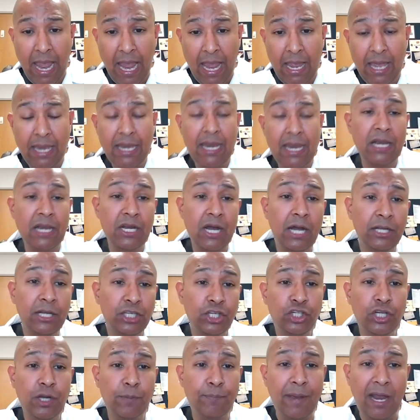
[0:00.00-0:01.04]
And not
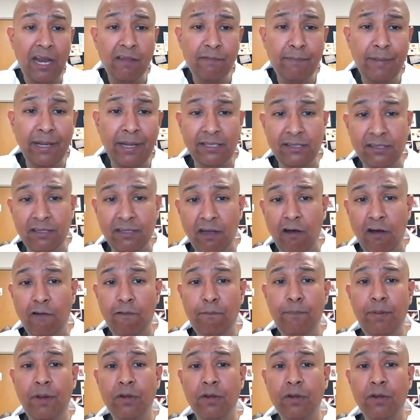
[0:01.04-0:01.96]
to jump ahead of myself,